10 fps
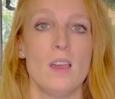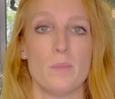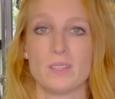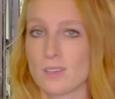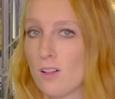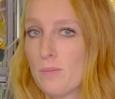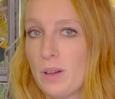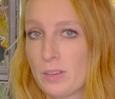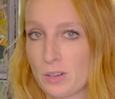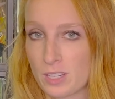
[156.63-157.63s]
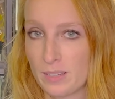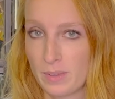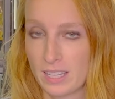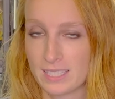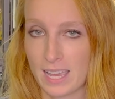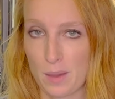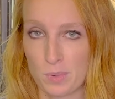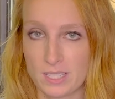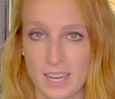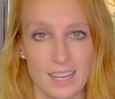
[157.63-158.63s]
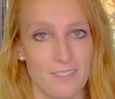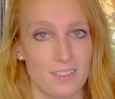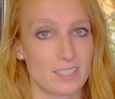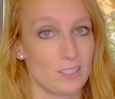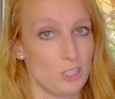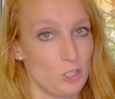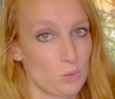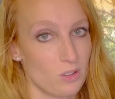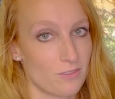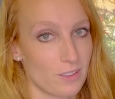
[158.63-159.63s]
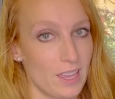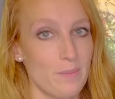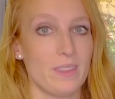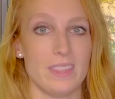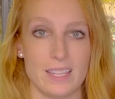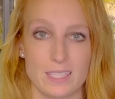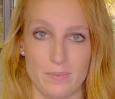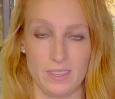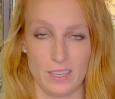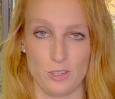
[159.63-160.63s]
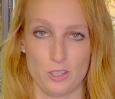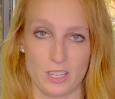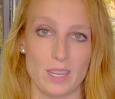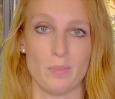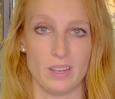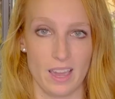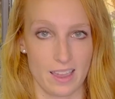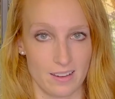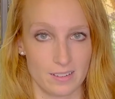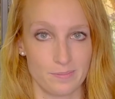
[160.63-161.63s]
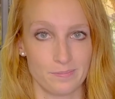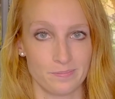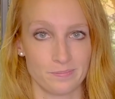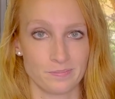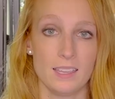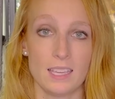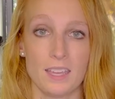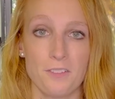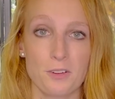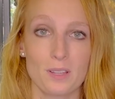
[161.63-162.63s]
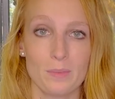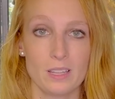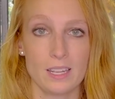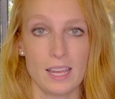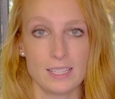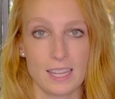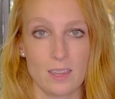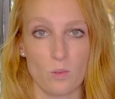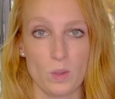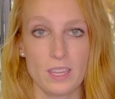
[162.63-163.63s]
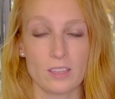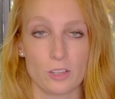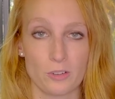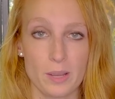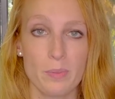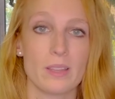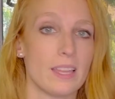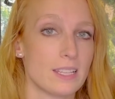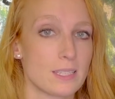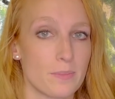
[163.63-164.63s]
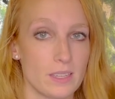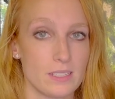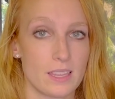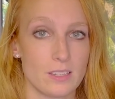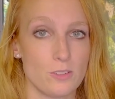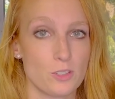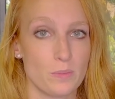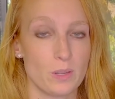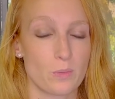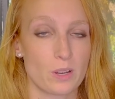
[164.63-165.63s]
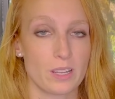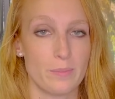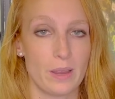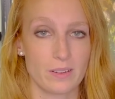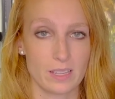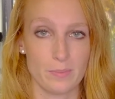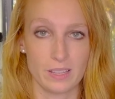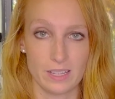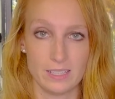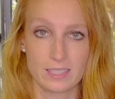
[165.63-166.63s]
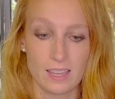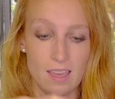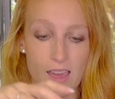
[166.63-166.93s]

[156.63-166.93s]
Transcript: But it's all about your chameleon's appetite. If it's unusual for them, then that's something that you should keep an eye on. If your chameleon has a weak grip, that's something that you should be worried about. Chameleons